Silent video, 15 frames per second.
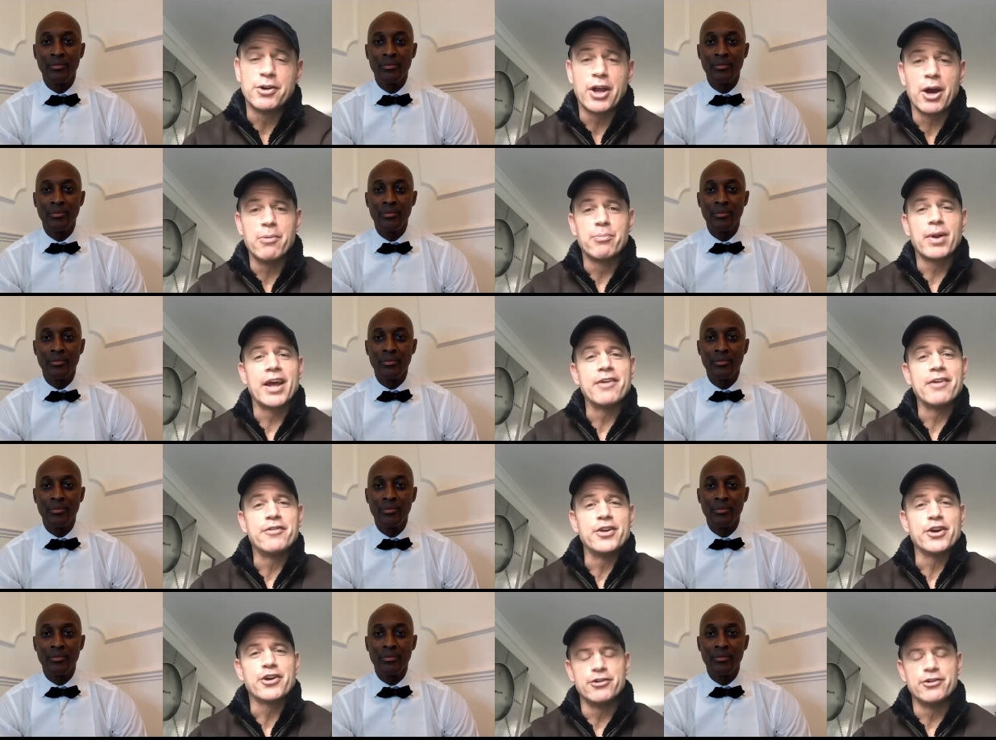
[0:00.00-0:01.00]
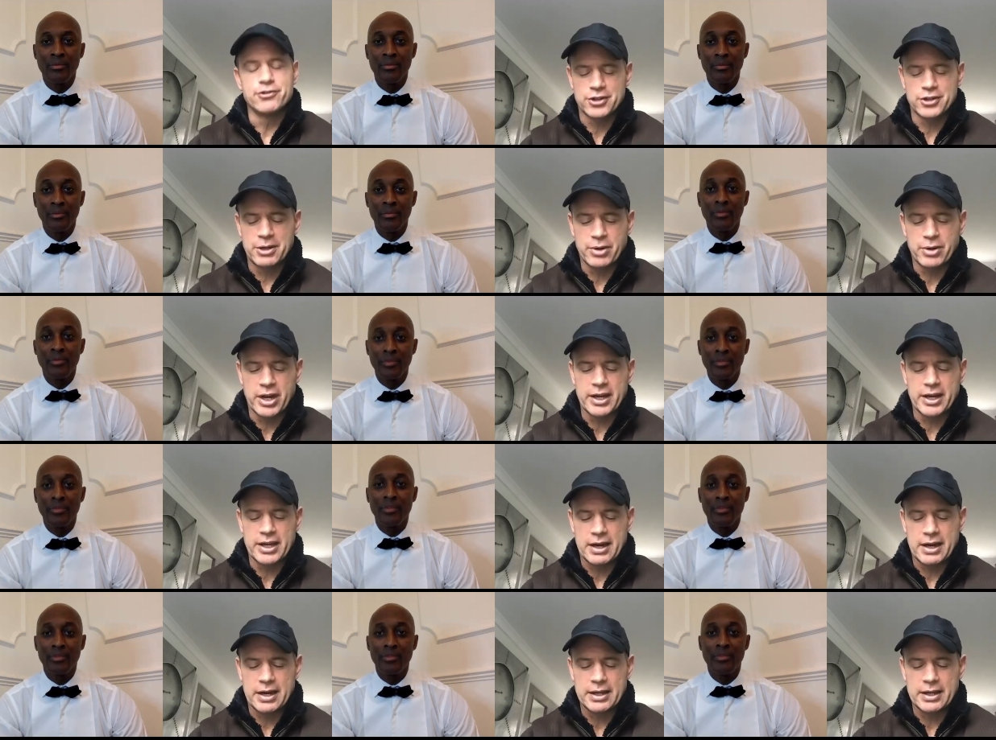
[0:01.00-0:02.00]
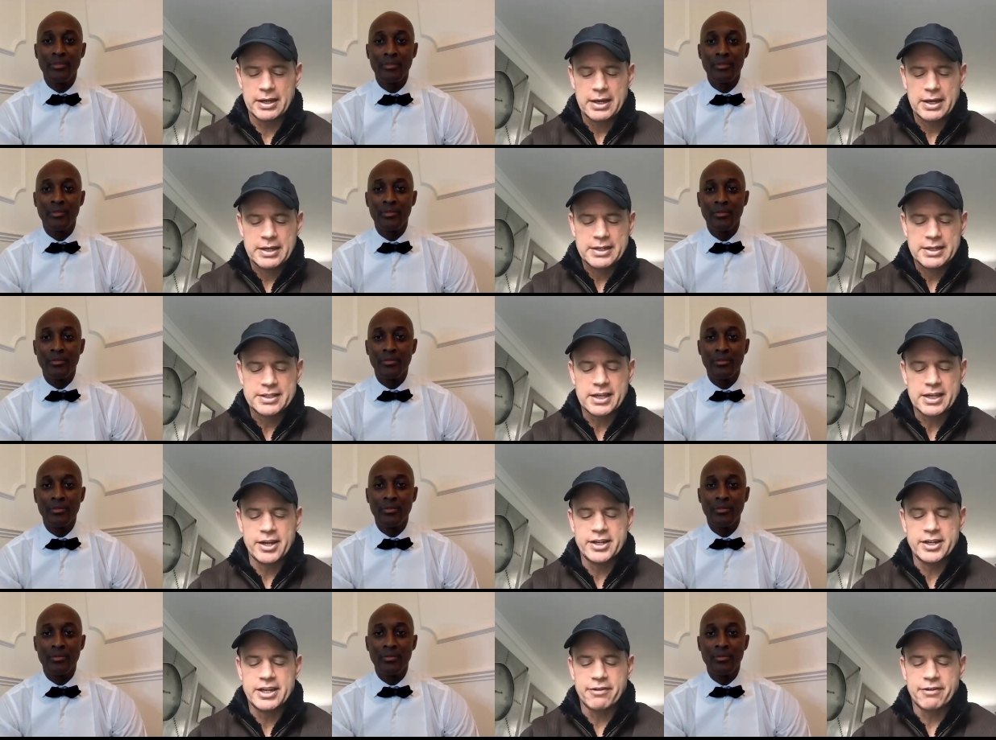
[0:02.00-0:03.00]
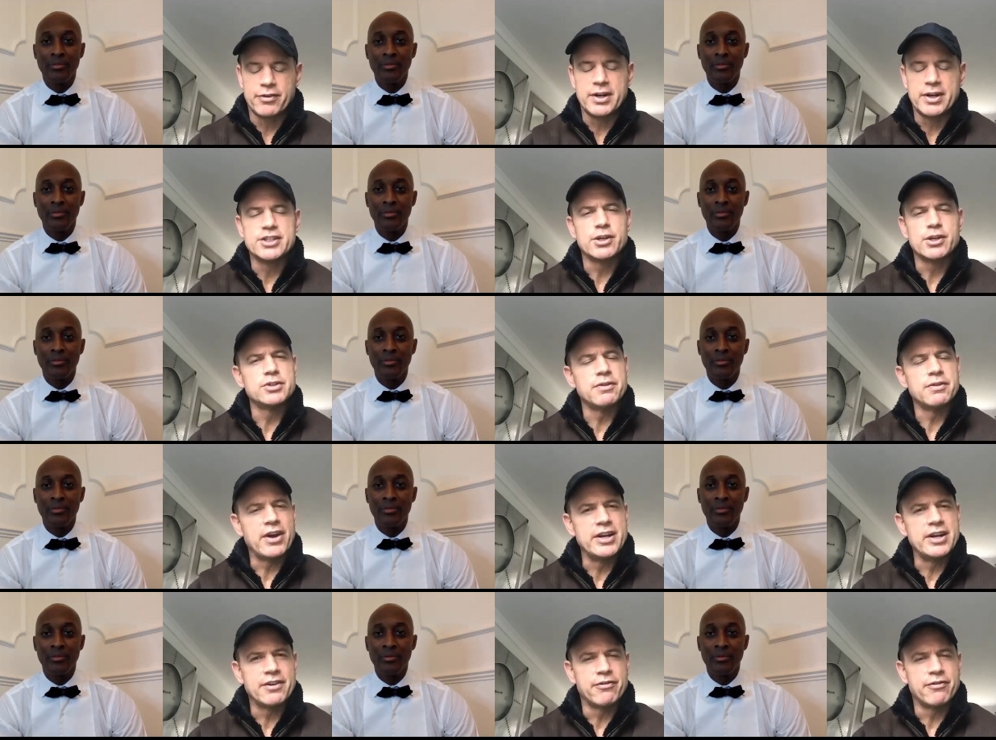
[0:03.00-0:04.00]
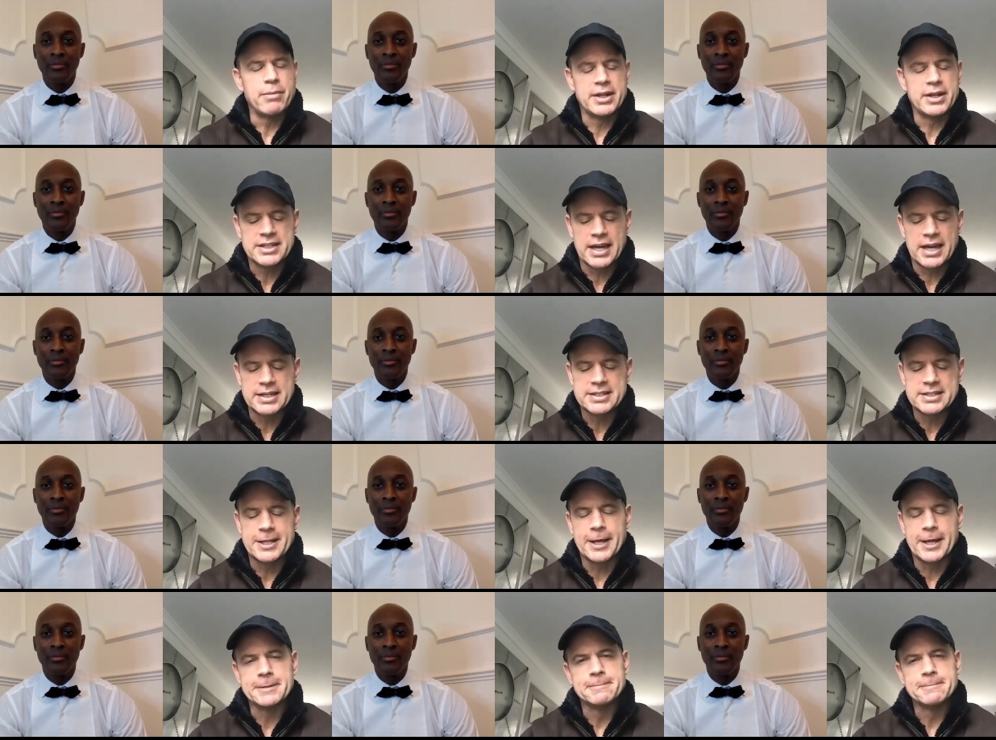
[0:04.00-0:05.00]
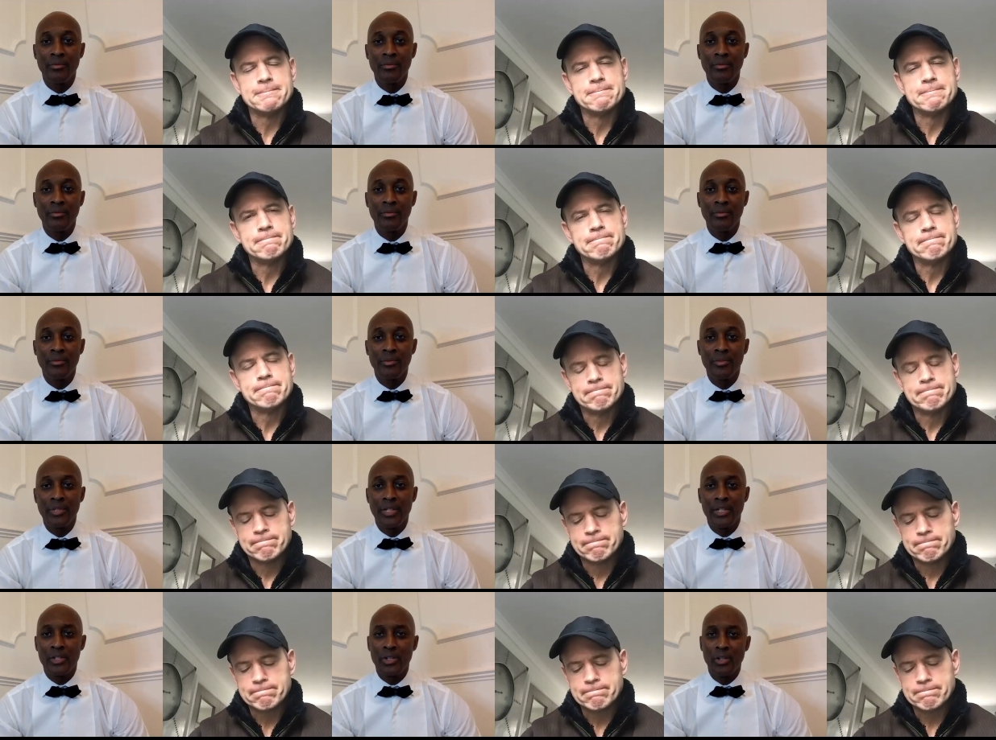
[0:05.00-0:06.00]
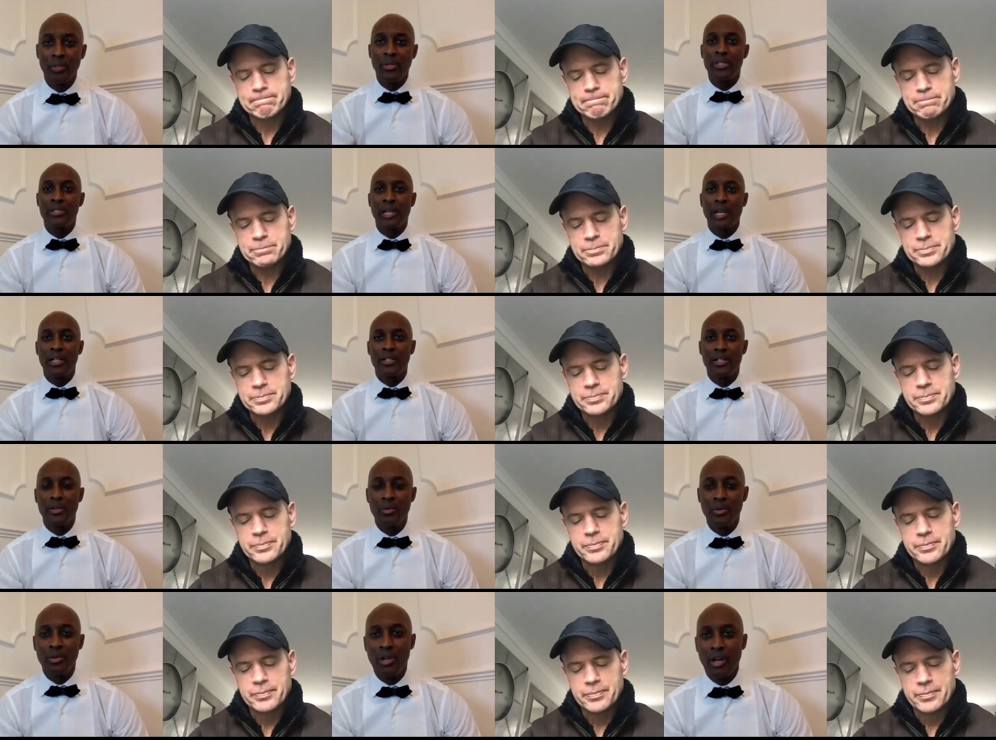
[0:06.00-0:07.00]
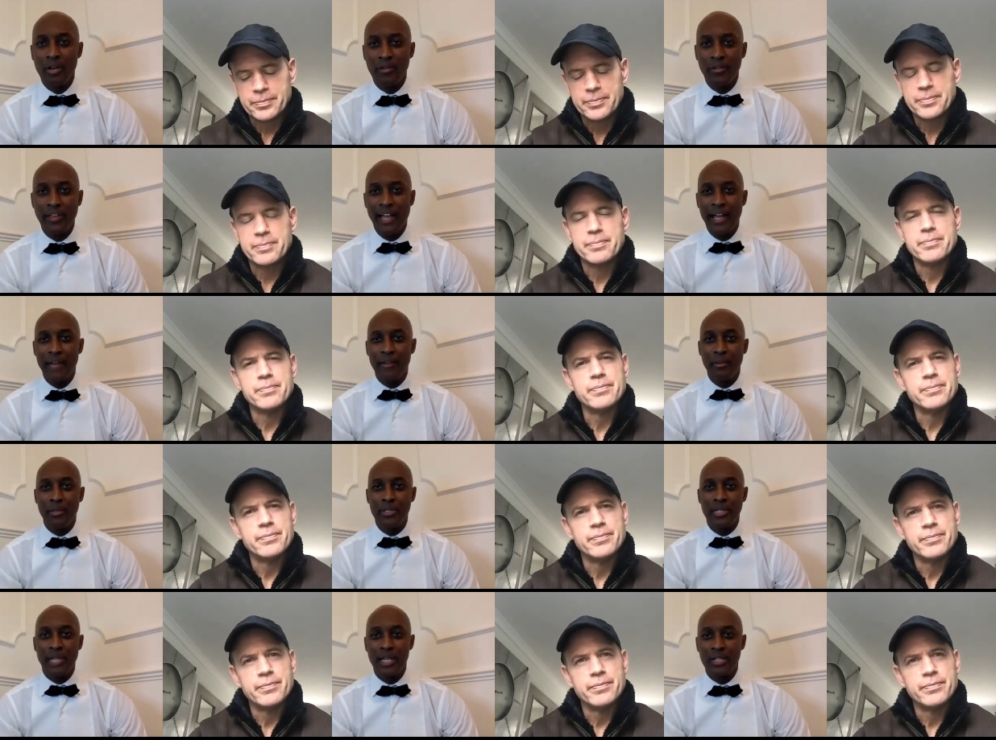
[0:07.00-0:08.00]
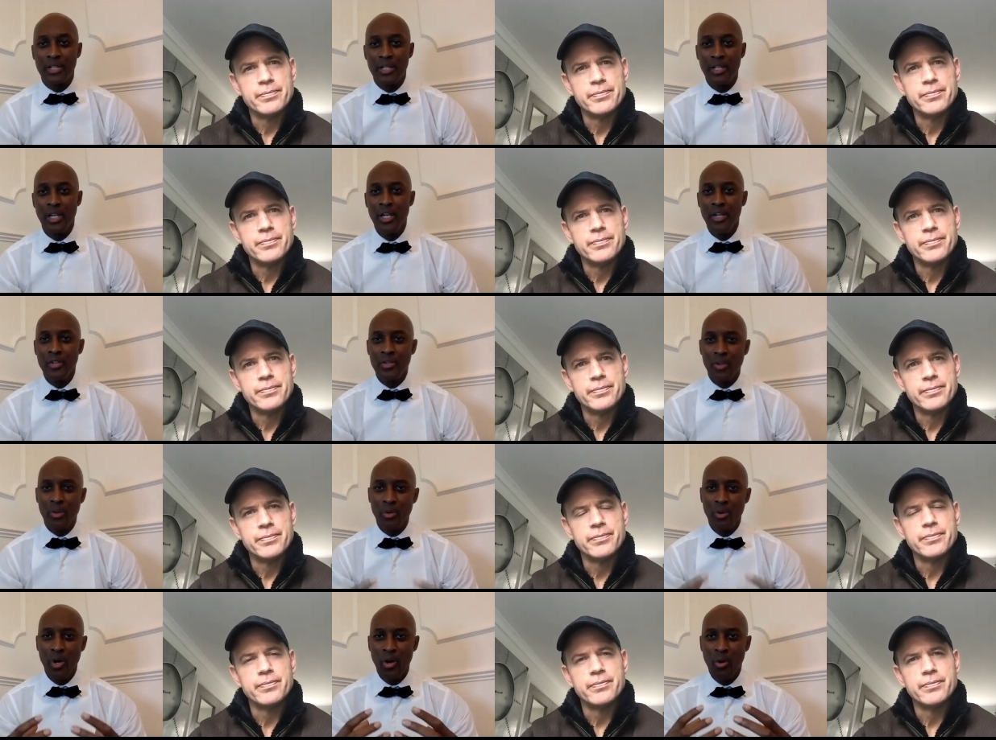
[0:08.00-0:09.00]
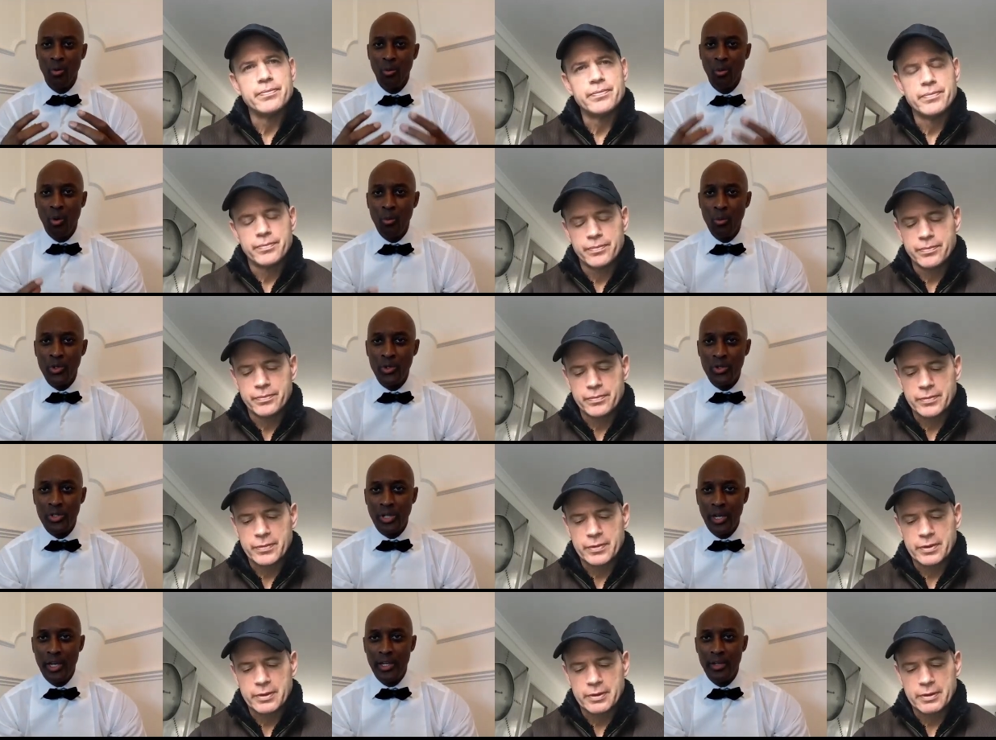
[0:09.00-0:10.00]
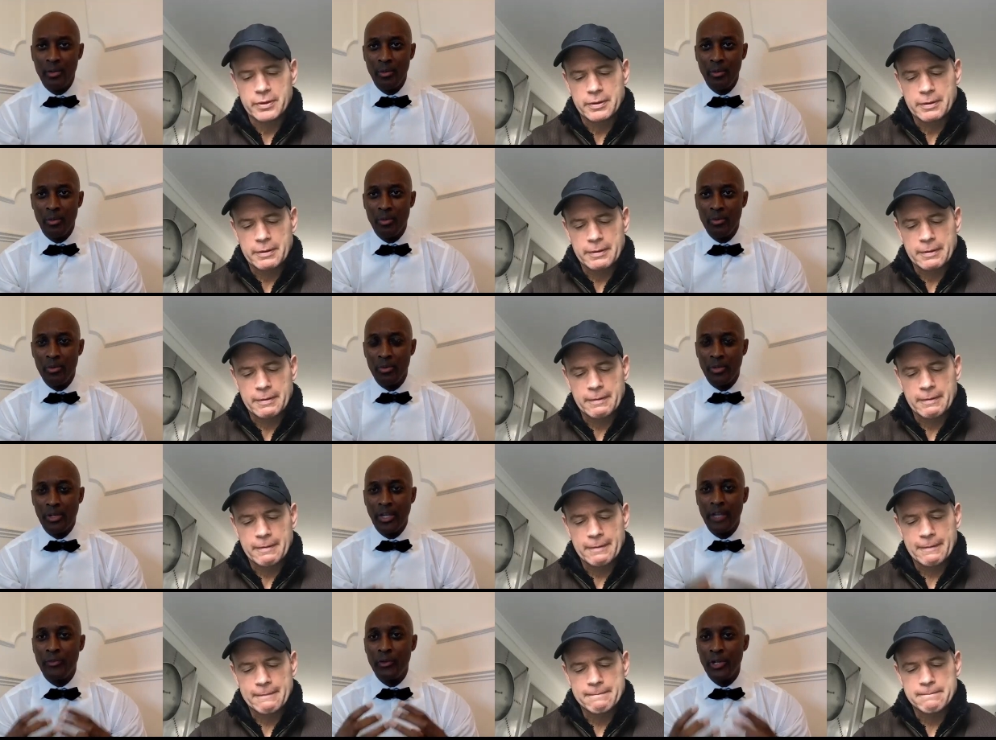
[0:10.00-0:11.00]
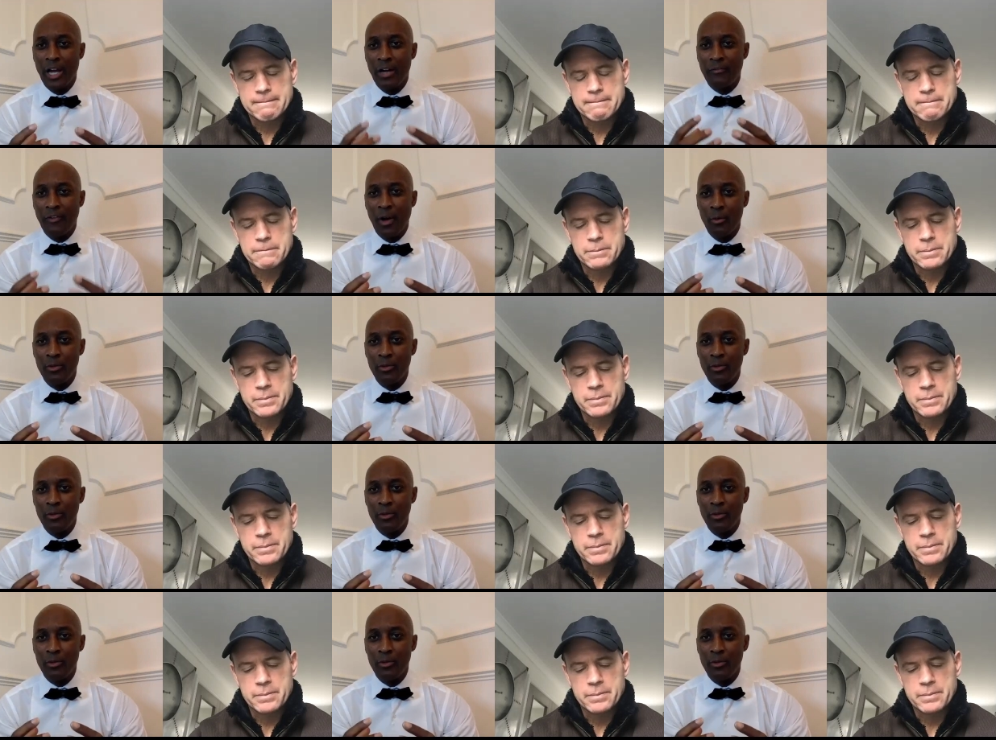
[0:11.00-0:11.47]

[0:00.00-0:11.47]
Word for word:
Speaker 1: and you'd go and play for your country. But I I decided differently. So it was a very different mentality then.
Speaker 2: Yeah. So your mentality, we love that the mentality. So what would you say gave you that